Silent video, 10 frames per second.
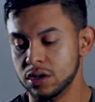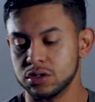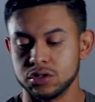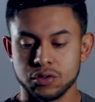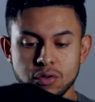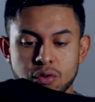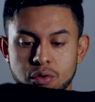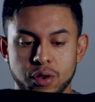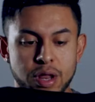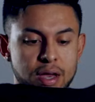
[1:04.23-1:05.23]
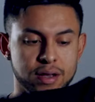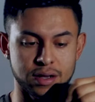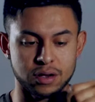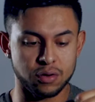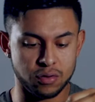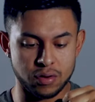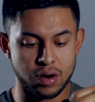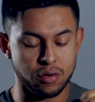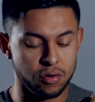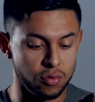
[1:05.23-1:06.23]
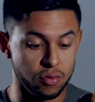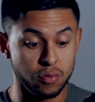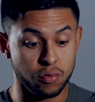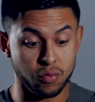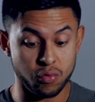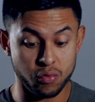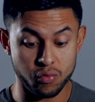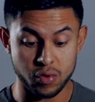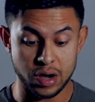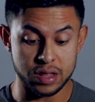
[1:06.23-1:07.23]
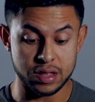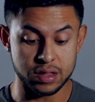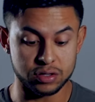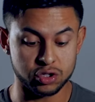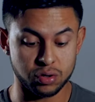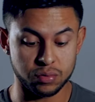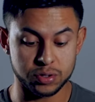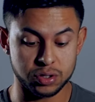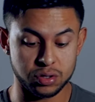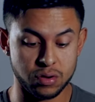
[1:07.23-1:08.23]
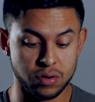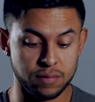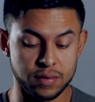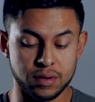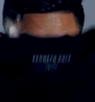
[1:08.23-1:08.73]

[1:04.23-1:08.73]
circle neck, or I don't know really the description of it.